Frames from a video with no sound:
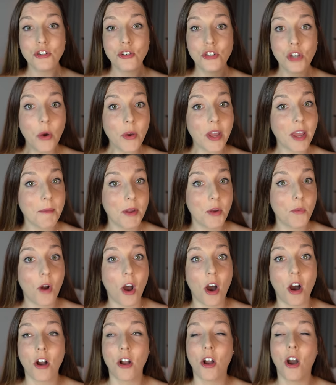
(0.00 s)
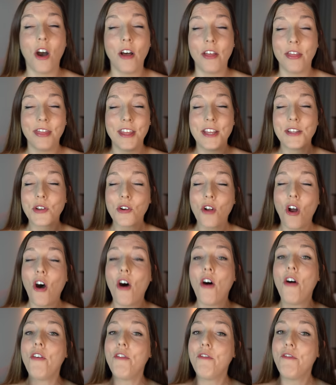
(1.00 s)
Don't get me wrong, these are
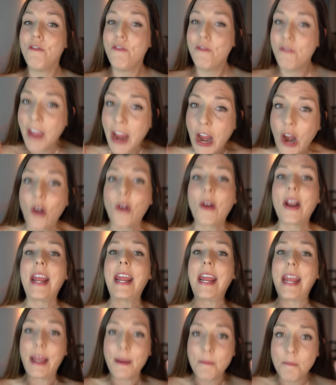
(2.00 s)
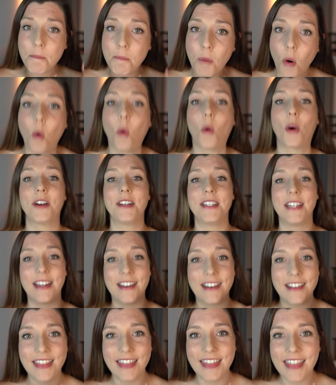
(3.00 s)
all very
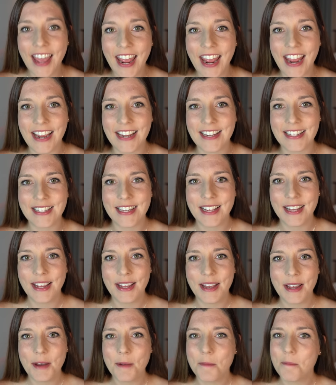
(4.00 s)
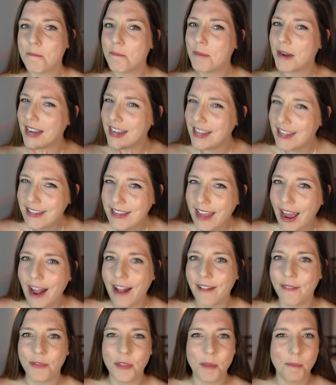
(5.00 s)
important things. But
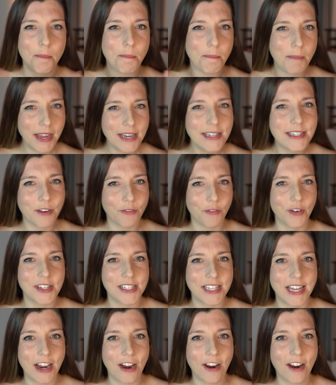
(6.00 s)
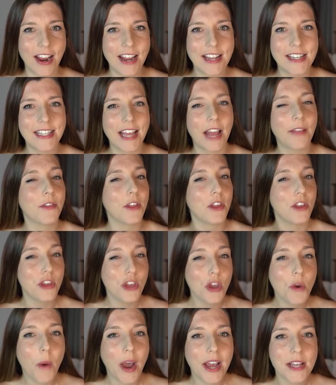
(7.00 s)
again, the big difference here is that the
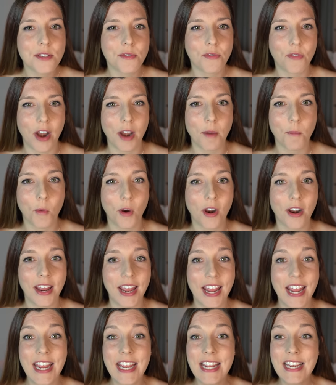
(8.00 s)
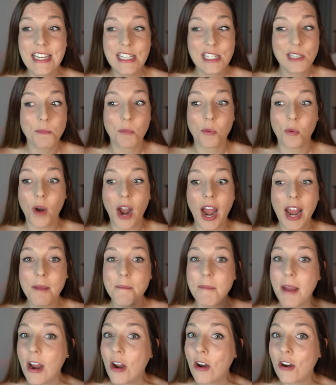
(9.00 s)
US framework is
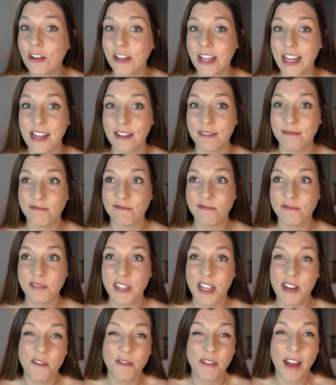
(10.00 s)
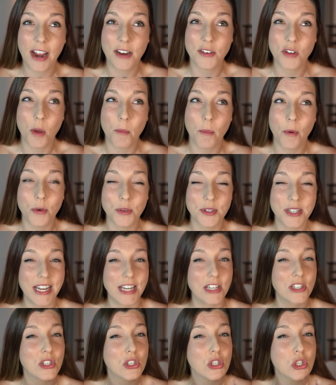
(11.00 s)
primarily, in fact, almost
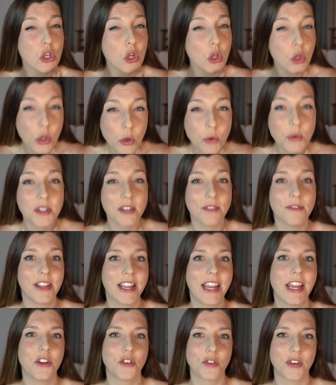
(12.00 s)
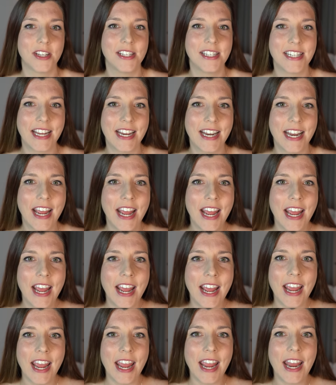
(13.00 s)
exclusively interested
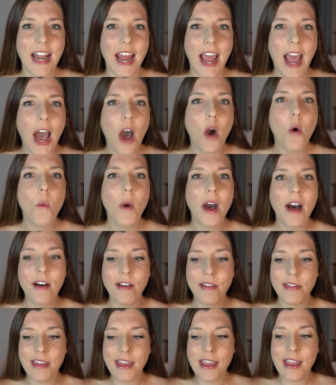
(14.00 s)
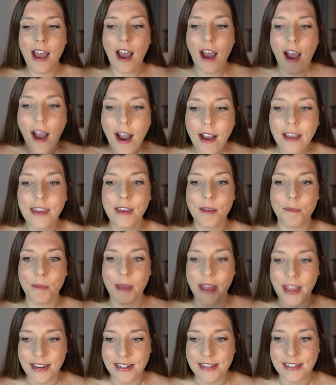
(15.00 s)
in how well the
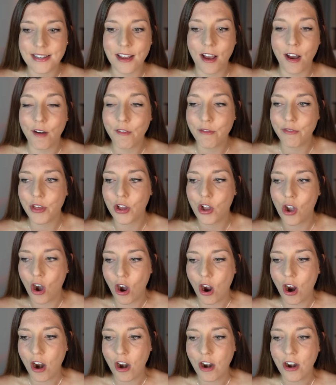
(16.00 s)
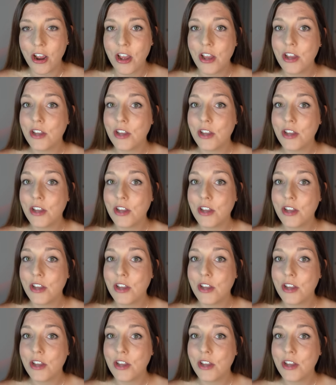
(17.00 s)
occupants of the car